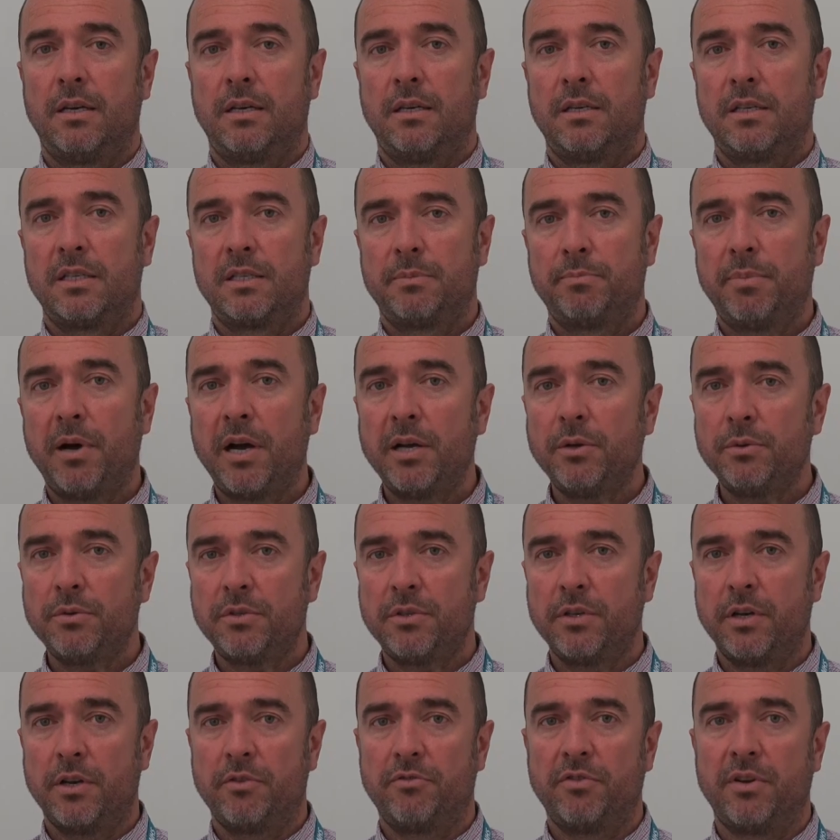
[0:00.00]
Spinal
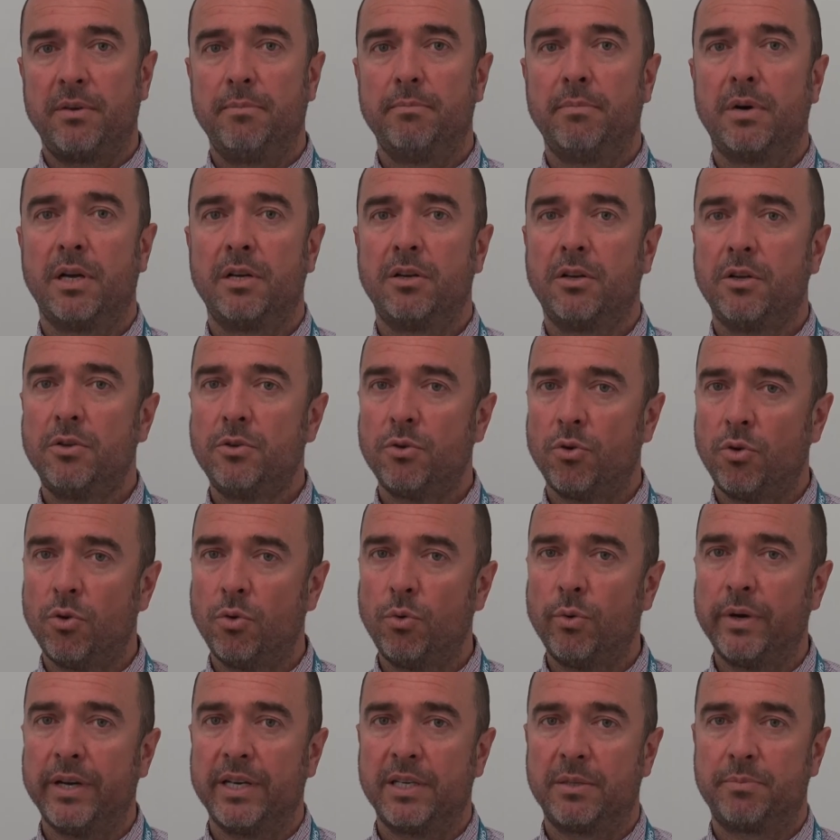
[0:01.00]
surgery might not
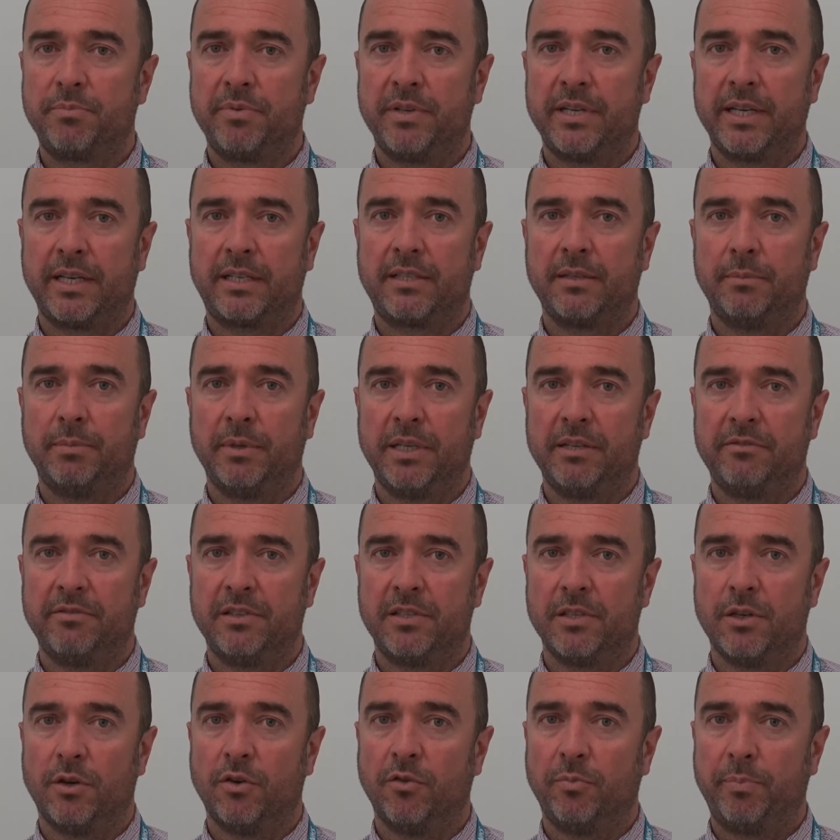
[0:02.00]
always predictably
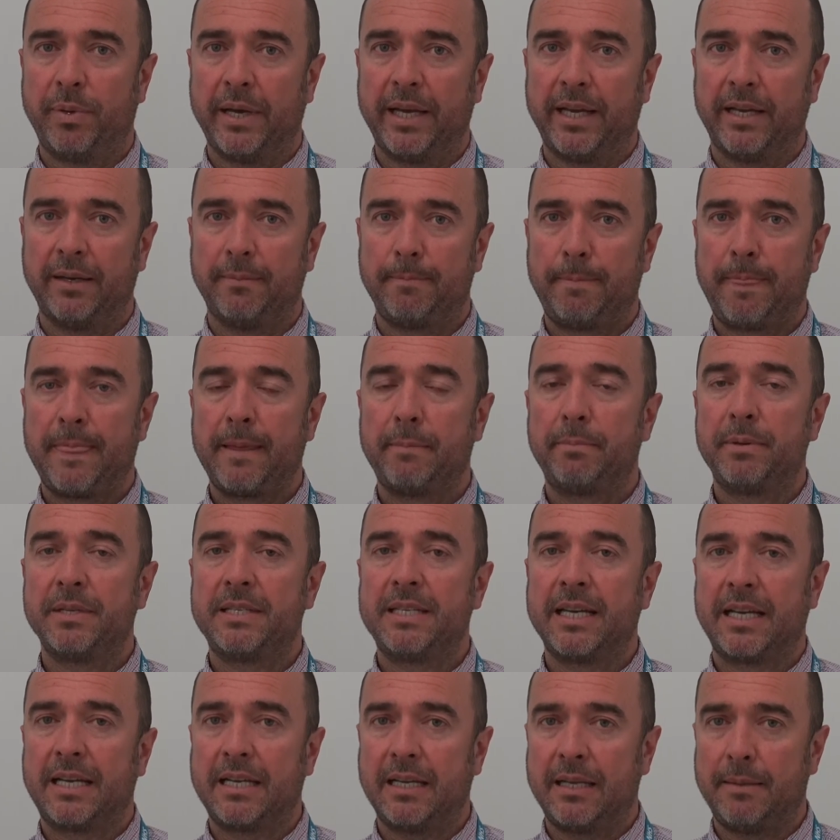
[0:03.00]
resolve pain,
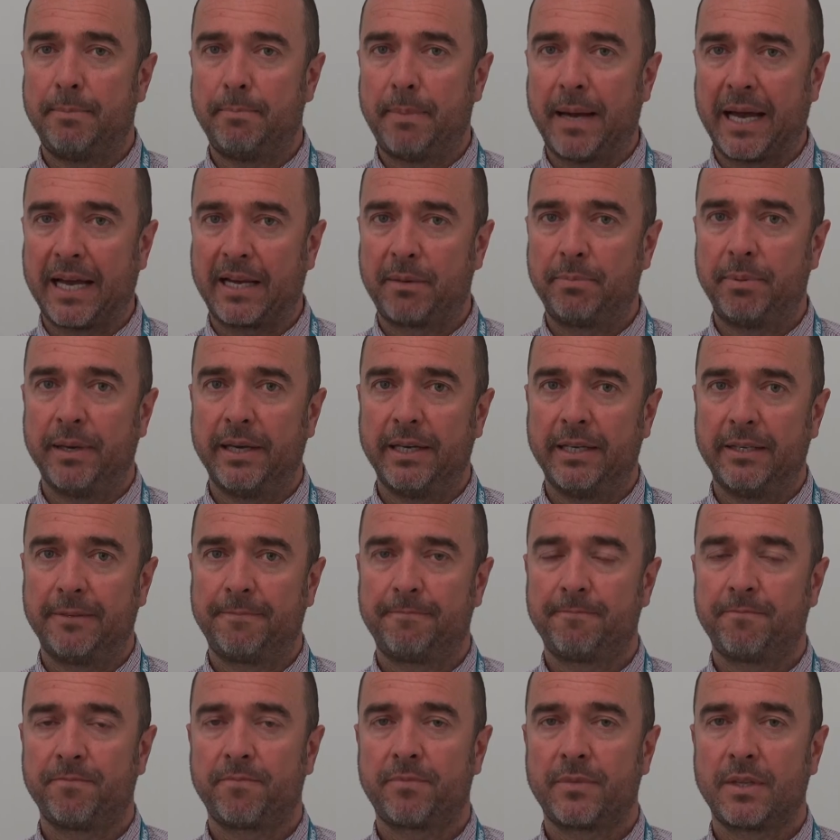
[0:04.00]
particularly back pain.
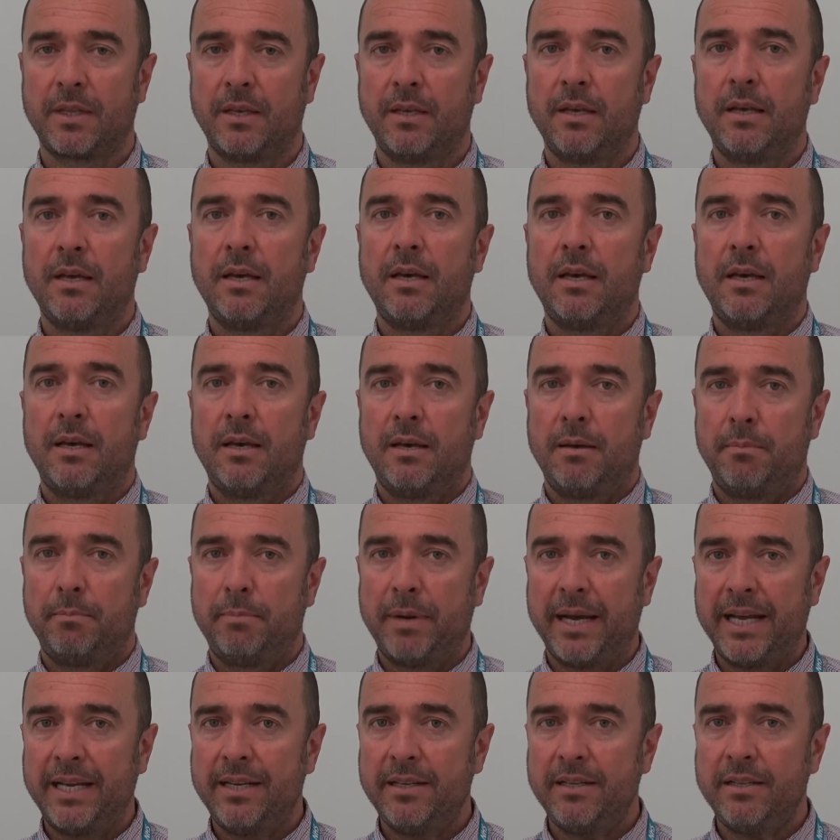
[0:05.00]

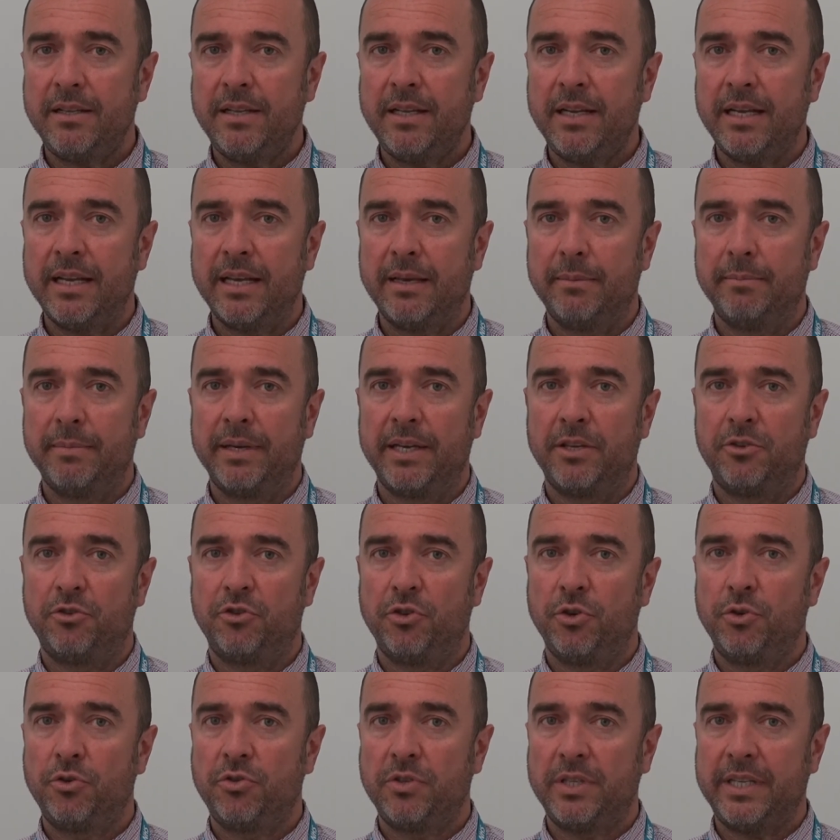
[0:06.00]
Pain in the limb is
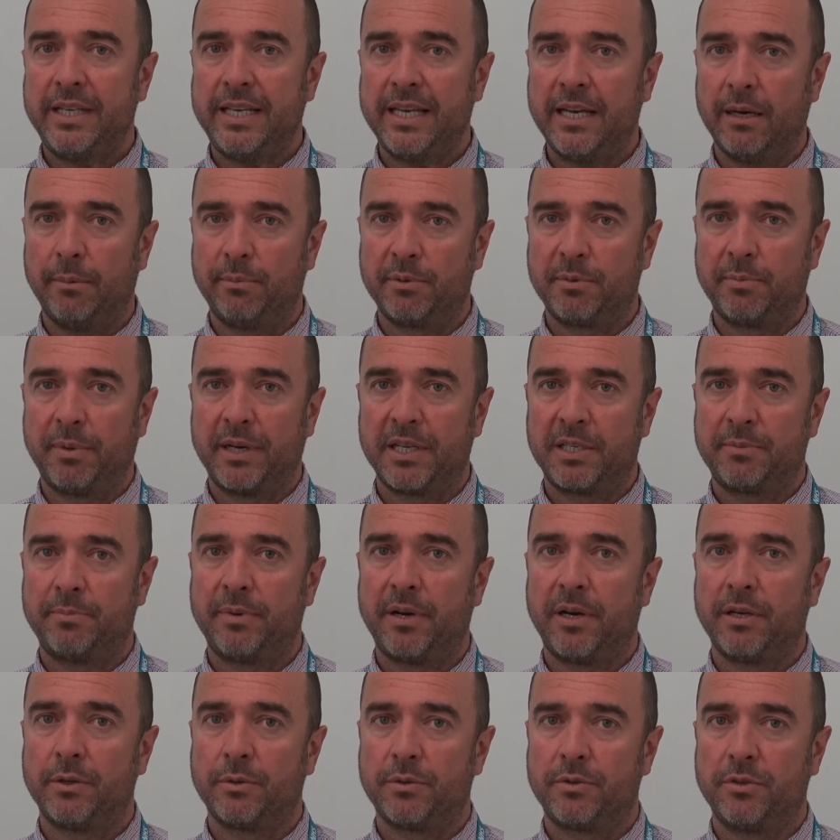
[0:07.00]
usually helped by
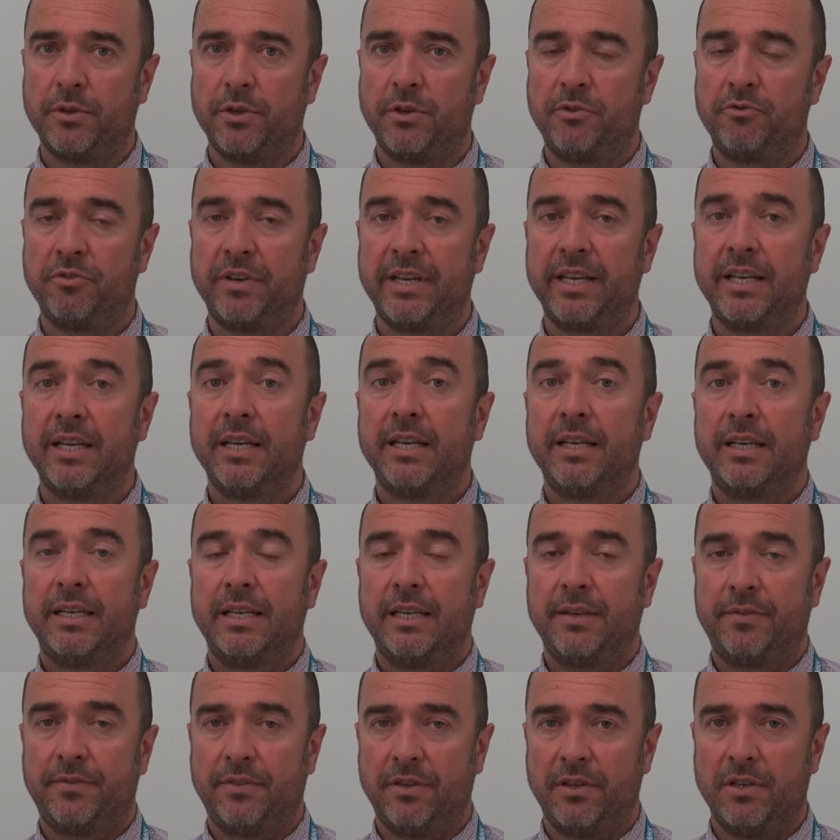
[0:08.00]
spinal surgery
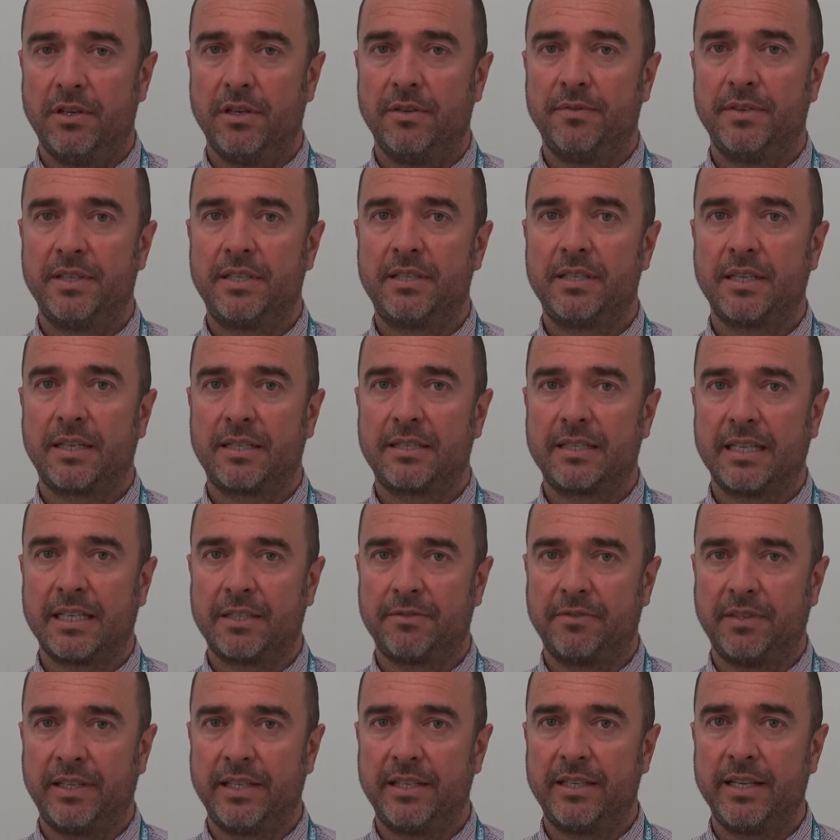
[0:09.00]
if the nerve is
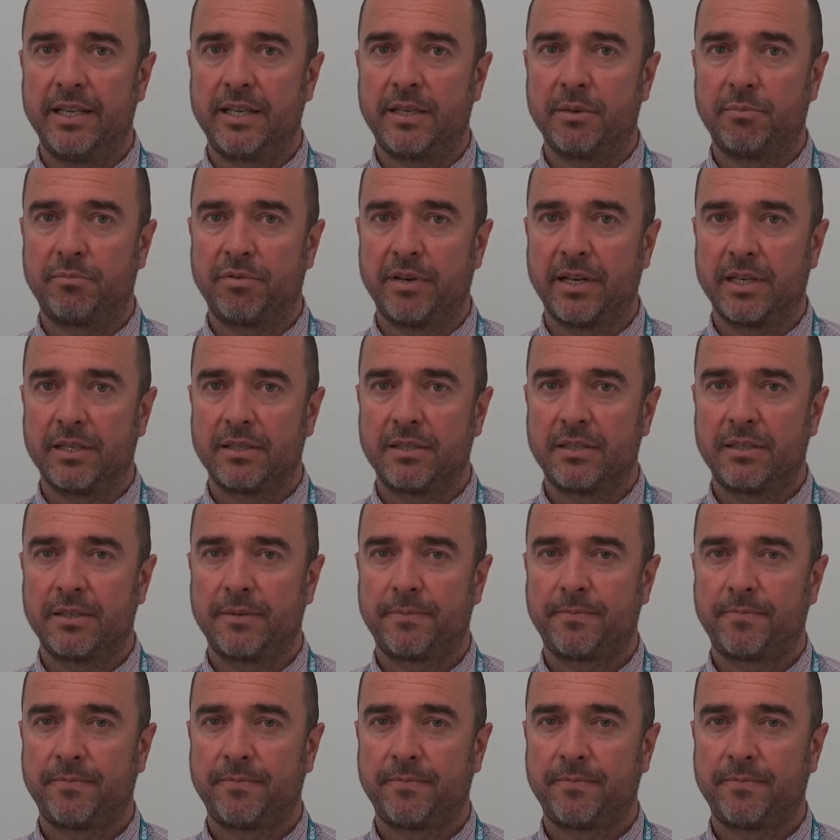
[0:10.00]
successfully decompressed.